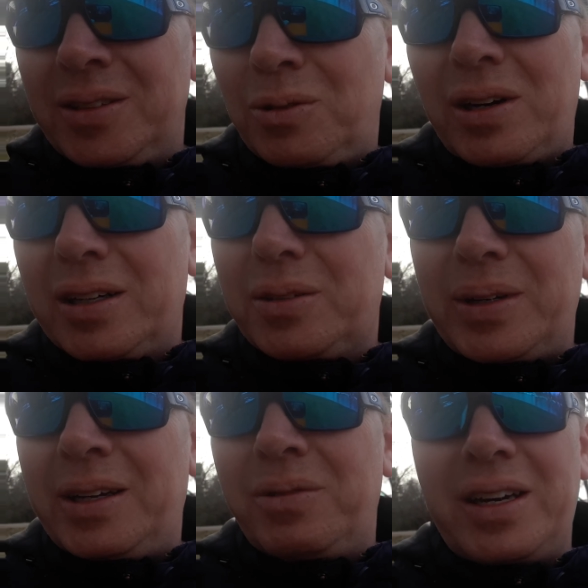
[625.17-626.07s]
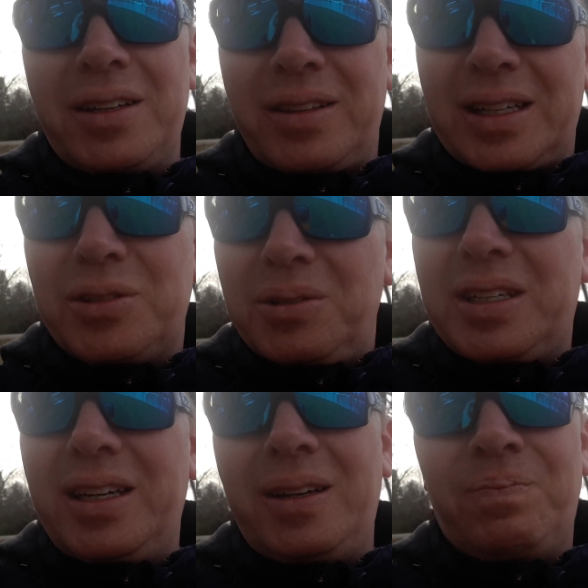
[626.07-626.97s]
the walker bandwagon, that's
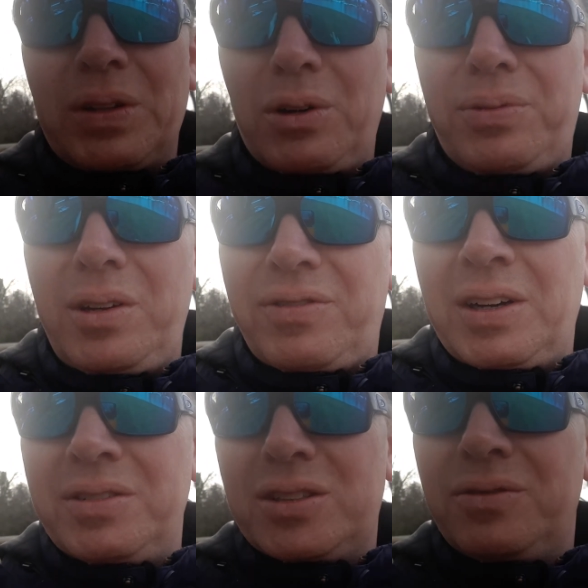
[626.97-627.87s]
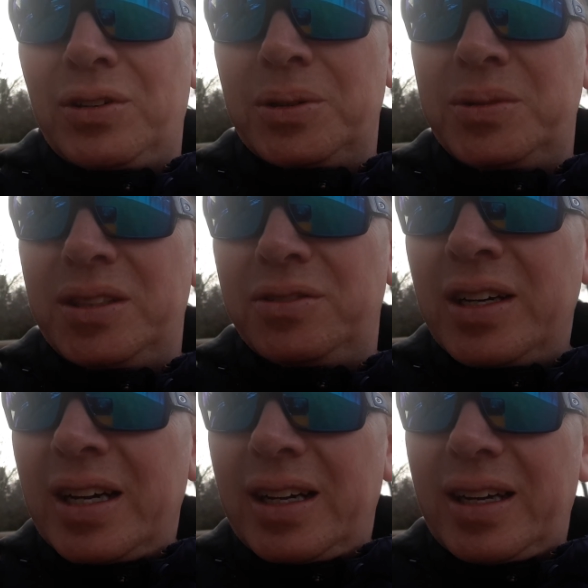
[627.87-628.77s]
okay. Hopefully you found this
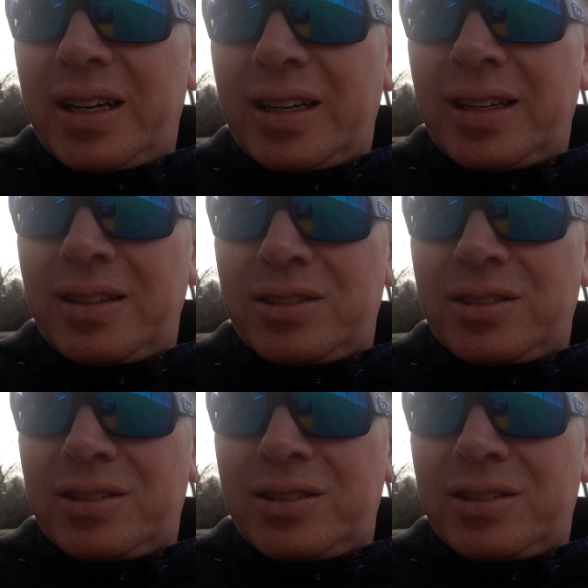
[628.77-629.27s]
informative. And